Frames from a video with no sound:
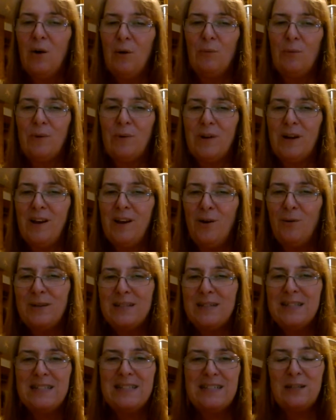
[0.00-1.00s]
What I
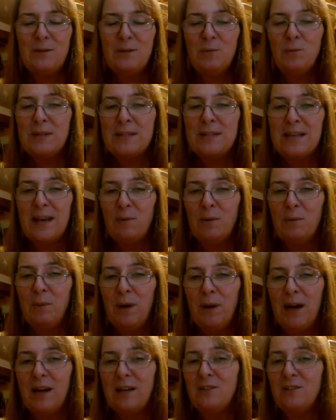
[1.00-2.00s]
always did was I would
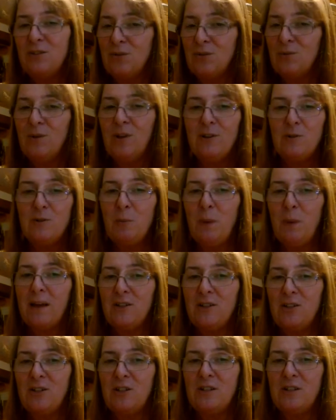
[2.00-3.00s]
buy two large
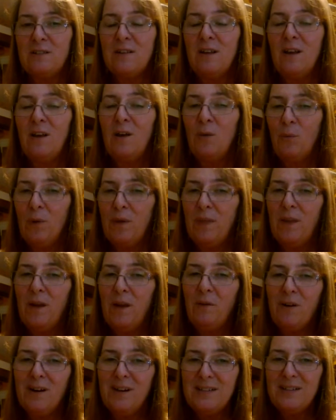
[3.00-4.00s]
packages when they
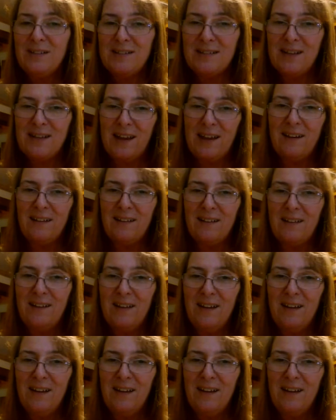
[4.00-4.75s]
were on sale,